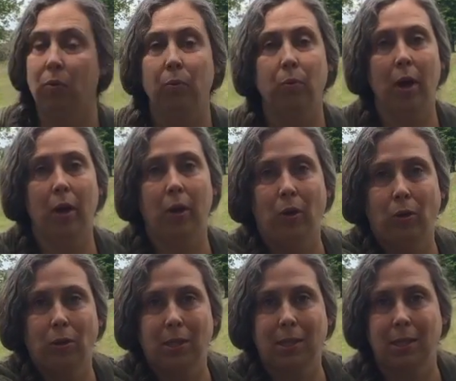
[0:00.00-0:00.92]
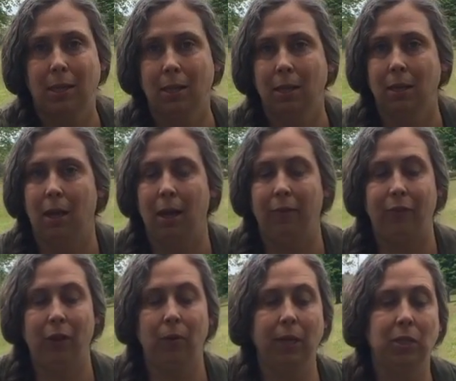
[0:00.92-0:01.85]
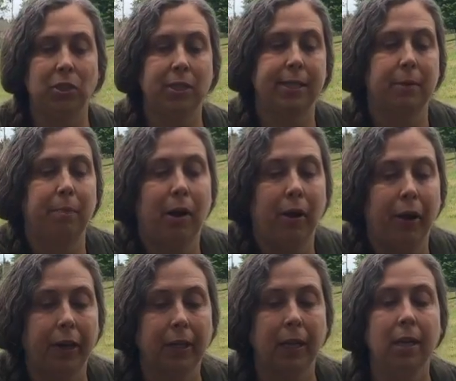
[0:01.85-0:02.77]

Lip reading: rows a few inches apart